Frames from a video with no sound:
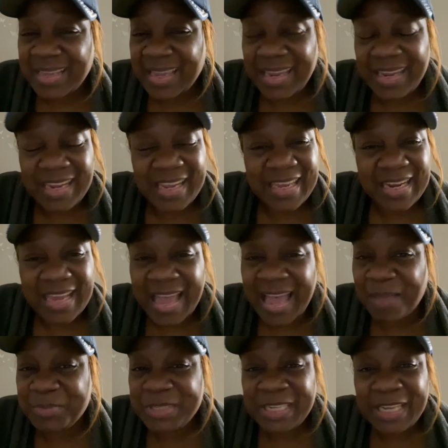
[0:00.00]
And
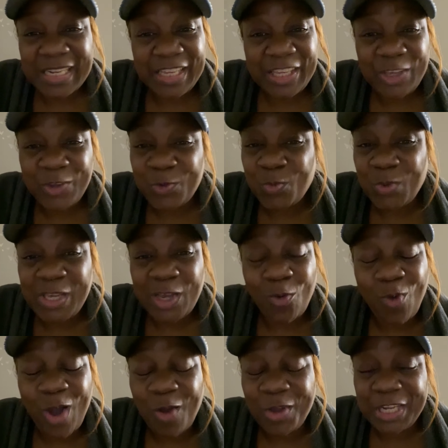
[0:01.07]
I'm telling you, we are
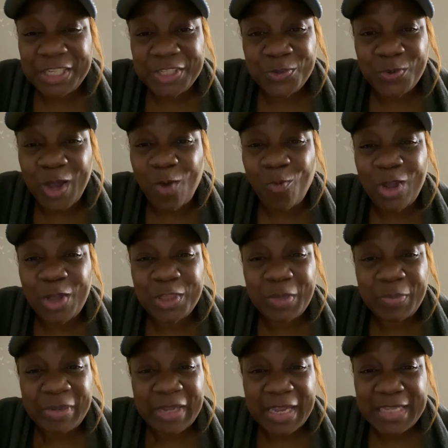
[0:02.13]
walking into our wealthy
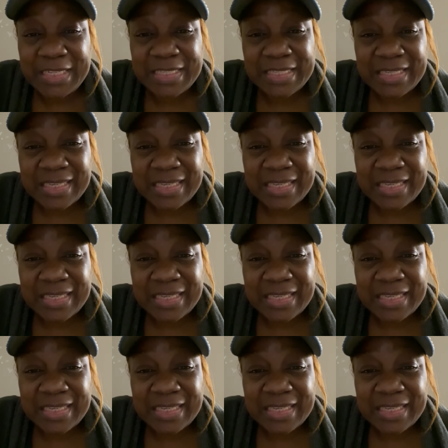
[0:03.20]
place.